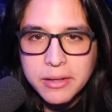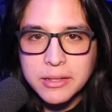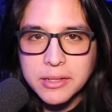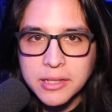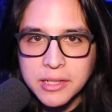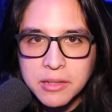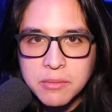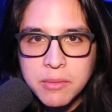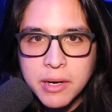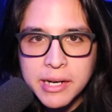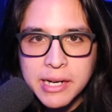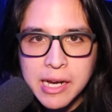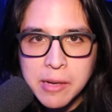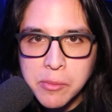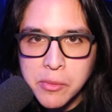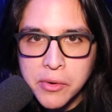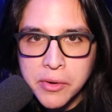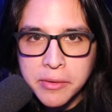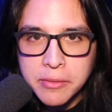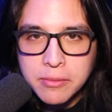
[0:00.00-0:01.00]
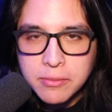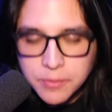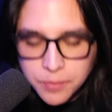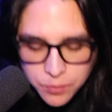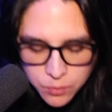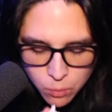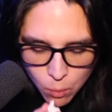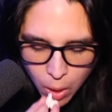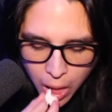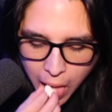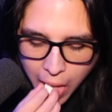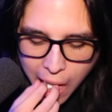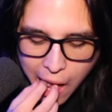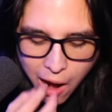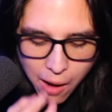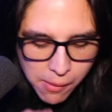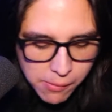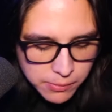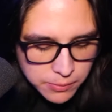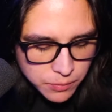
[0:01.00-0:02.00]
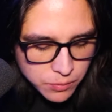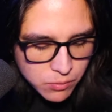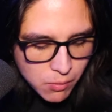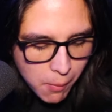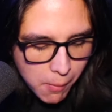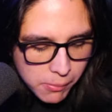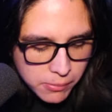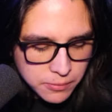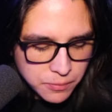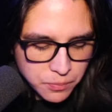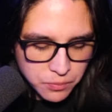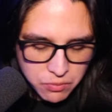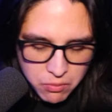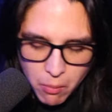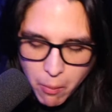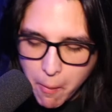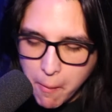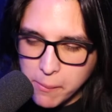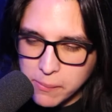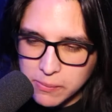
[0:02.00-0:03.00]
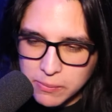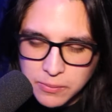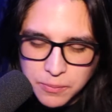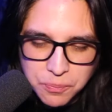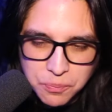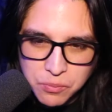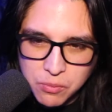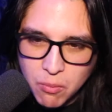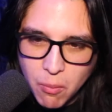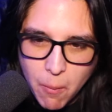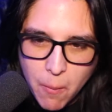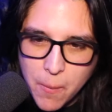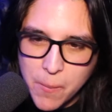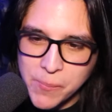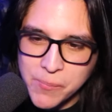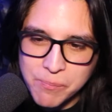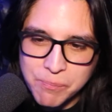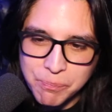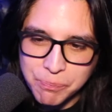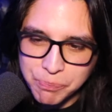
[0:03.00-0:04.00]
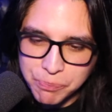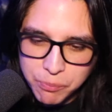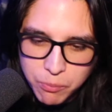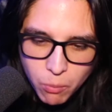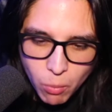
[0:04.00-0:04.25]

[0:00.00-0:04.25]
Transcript: in my neighborhood. Mm. Mm, mm, mm, mm, mm.